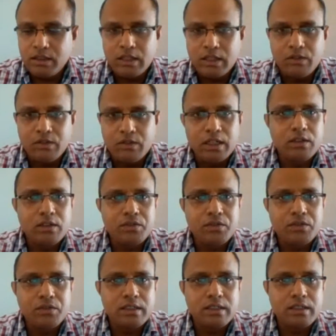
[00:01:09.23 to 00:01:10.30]
advantages
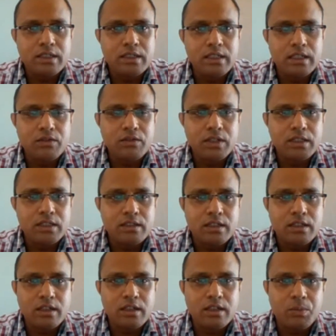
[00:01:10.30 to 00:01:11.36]
of constraint equations
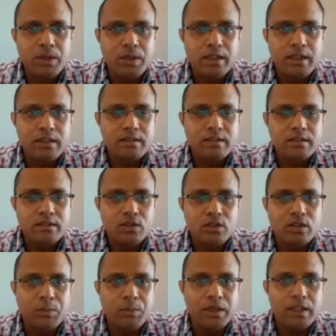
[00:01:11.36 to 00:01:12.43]
and couplings.
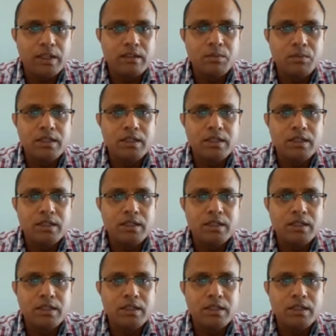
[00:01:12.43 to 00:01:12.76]
So couplings